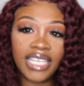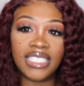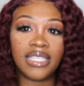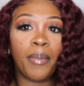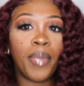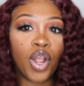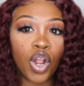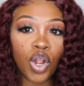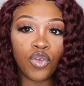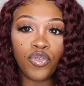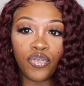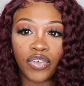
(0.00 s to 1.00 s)
It's the
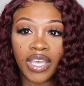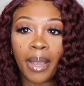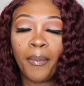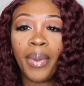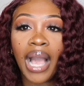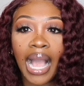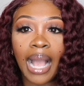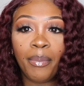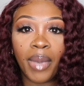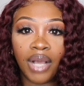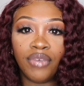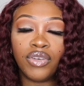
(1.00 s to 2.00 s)
perfect
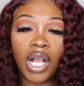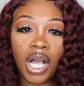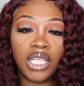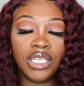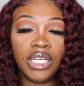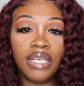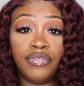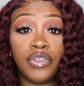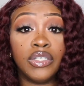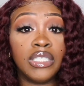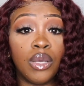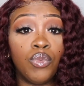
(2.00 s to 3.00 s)
pop of color if
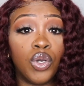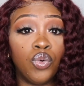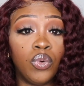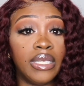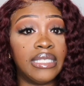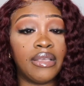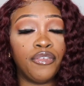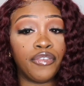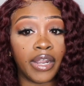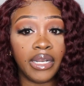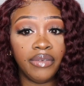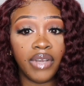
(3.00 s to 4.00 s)
you're someone who is
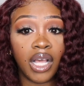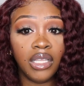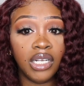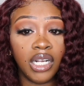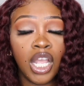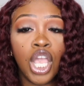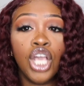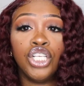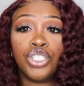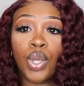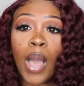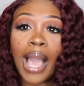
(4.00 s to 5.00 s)
afraid of color.
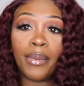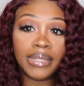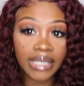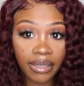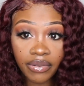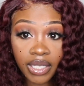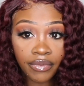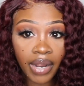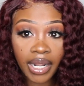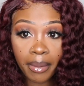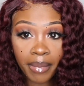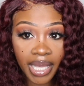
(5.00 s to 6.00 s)
So I would definitely
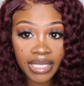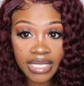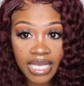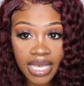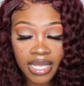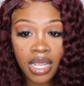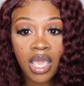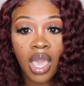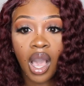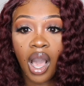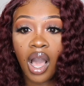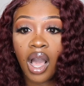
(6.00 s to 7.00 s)
recommend it.
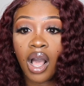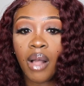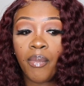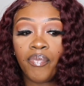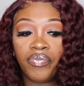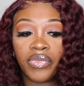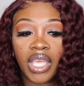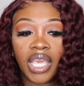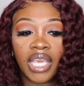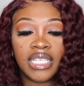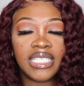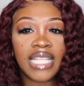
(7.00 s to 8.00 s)
Um,
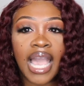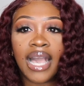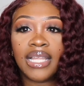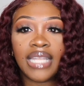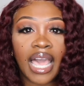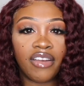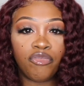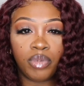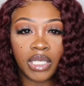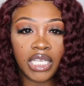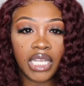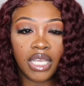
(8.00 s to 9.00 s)
it's not a lot of
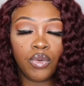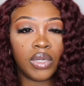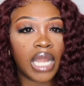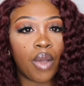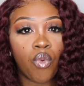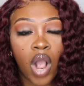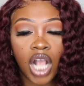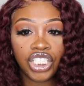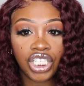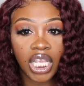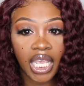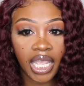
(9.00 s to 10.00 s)
bleeding when I
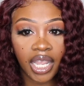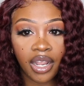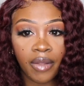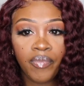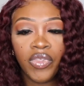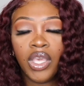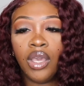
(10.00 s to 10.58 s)
wash the hair.